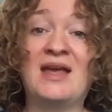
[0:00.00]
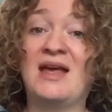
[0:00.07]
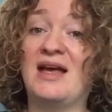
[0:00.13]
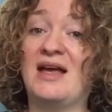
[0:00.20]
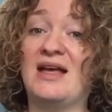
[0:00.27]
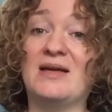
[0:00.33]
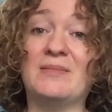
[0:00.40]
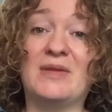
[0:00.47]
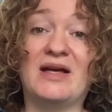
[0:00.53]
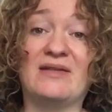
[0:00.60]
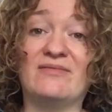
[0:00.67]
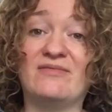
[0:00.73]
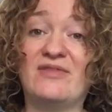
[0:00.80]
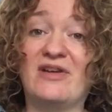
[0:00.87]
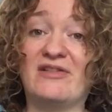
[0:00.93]
and
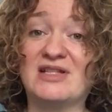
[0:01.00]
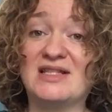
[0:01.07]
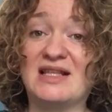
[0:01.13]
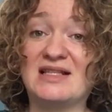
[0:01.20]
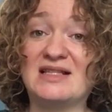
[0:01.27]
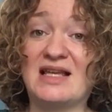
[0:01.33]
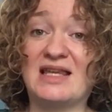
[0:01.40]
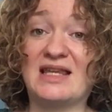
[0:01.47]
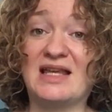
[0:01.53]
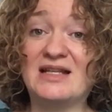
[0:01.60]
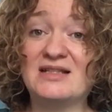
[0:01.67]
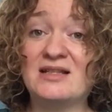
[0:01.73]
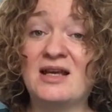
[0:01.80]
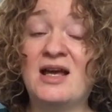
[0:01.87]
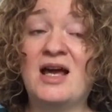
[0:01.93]
various things like
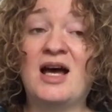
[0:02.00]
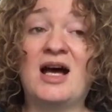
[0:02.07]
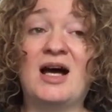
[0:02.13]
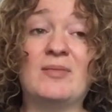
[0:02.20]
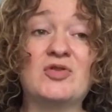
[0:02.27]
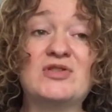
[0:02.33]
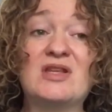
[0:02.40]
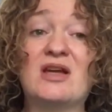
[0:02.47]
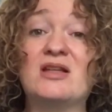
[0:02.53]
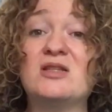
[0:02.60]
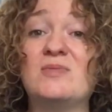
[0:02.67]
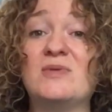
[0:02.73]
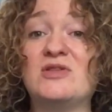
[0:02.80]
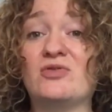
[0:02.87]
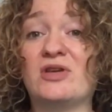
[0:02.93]
that. I'm also going to
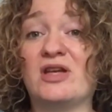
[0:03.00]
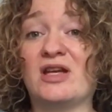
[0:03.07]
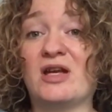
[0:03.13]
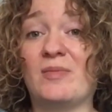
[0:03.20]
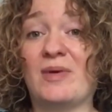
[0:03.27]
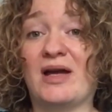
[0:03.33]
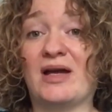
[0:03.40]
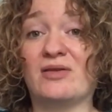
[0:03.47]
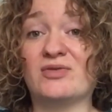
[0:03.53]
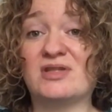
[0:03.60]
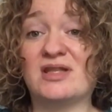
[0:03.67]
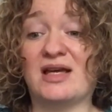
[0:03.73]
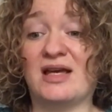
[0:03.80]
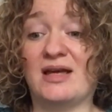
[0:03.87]
be talking about